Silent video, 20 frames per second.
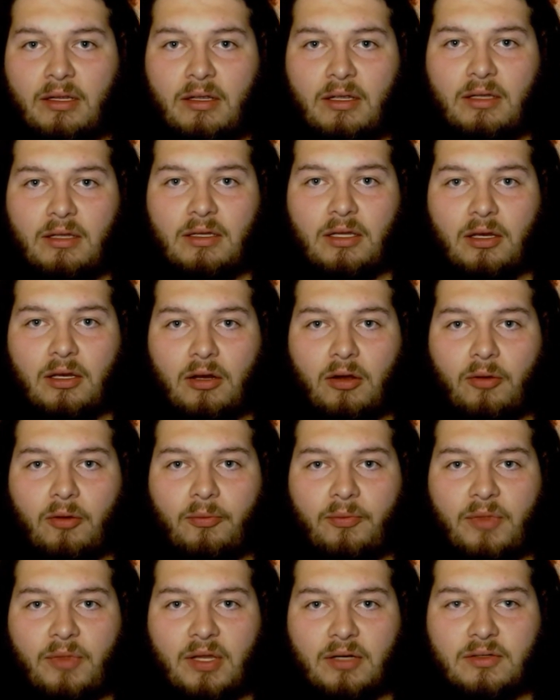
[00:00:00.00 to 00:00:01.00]
You know,
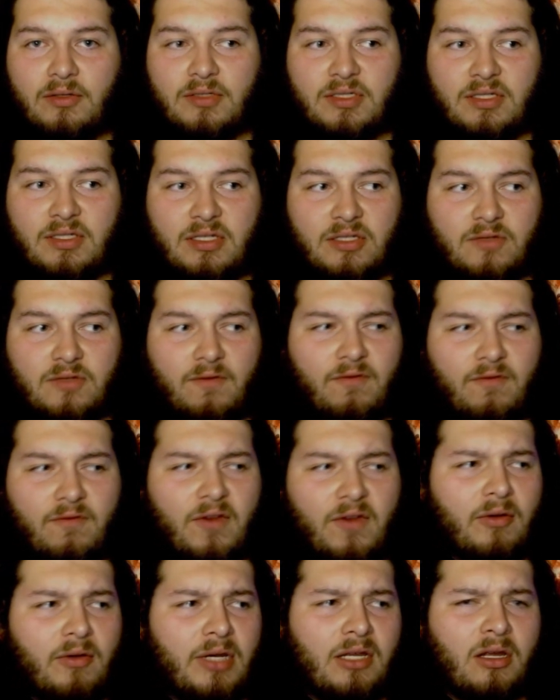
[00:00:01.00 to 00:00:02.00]
there's this
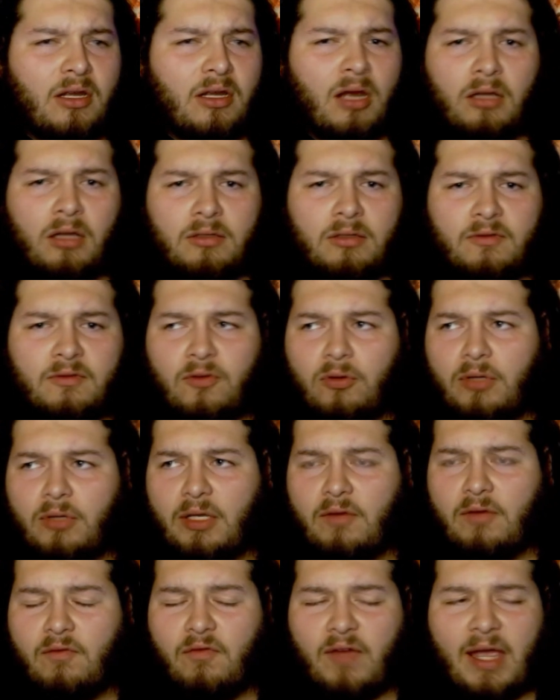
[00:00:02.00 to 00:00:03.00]
very colorful and
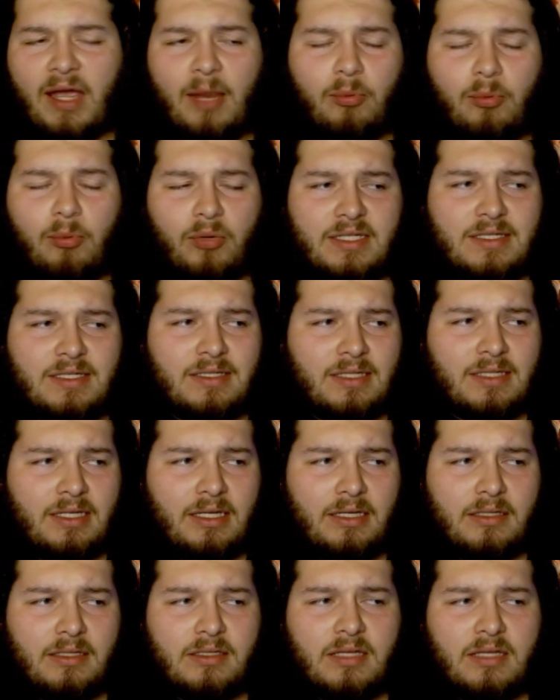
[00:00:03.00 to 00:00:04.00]
vibrant
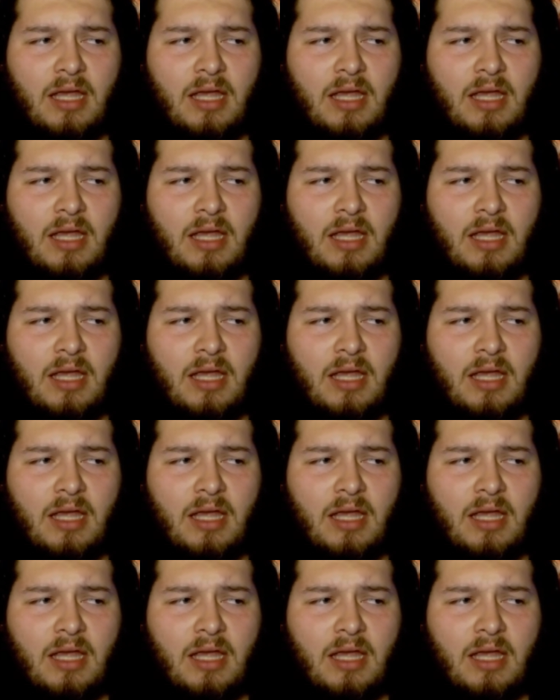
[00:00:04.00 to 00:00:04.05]
scenes